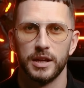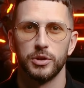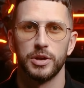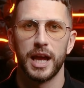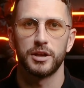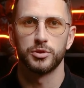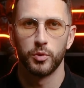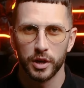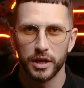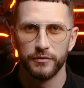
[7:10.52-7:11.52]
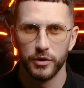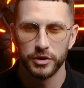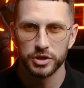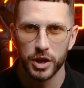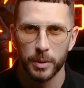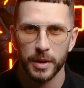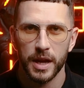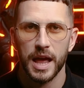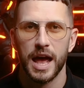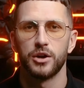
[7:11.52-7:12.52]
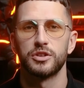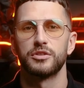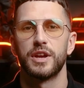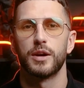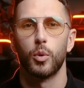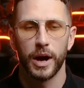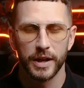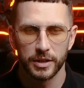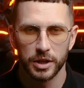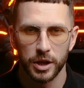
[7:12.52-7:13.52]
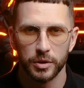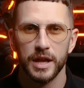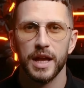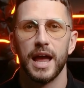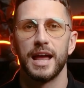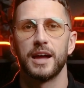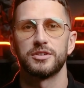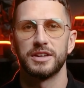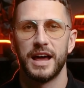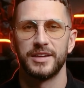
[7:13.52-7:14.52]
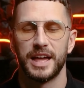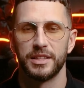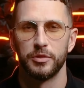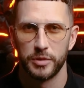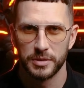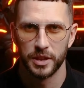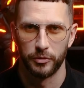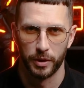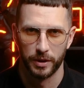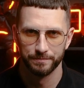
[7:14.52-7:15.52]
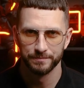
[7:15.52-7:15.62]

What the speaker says: including how to work in Photoshop, how to create a white undercoat, and how to navigate the RIP software.